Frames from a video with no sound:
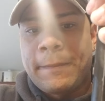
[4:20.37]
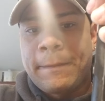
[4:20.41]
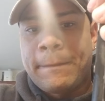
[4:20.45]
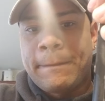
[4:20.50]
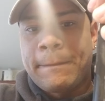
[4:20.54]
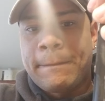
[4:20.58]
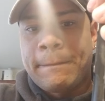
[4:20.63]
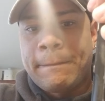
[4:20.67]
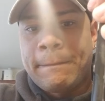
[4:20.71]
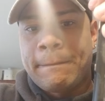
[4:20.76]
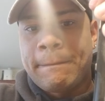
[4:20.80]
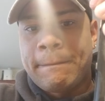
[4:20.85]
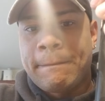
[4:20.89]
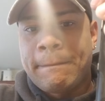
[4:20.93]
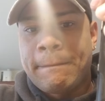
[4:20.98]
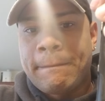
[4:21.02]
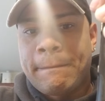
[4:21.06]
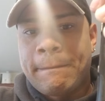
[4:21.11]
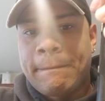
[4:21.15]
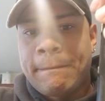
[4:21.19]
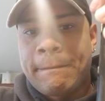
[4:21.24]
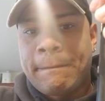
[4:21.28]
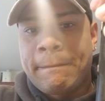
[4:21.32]

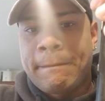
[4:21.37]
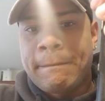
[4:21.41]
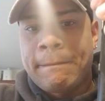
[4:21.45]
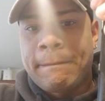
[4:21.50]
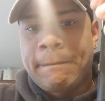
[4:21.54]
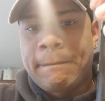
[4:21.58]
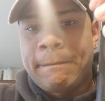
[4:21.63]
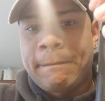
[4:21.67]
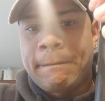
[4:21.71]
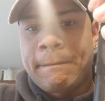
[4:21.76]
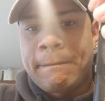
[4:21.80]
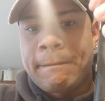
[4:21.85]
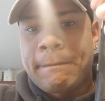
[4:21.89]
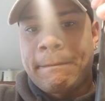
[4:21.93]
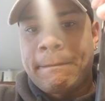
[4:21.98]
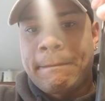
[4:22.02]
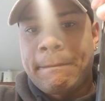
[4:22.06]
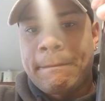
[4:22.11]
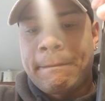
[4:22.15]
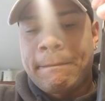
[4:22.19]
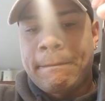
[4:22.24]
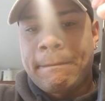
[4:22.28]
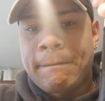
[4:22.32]

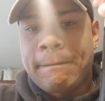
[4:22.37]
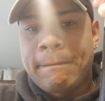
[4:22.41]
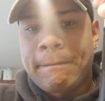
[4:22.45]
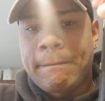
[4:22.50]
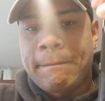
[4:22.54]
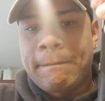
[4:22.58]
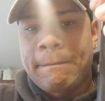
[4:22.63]
Nobody speaks.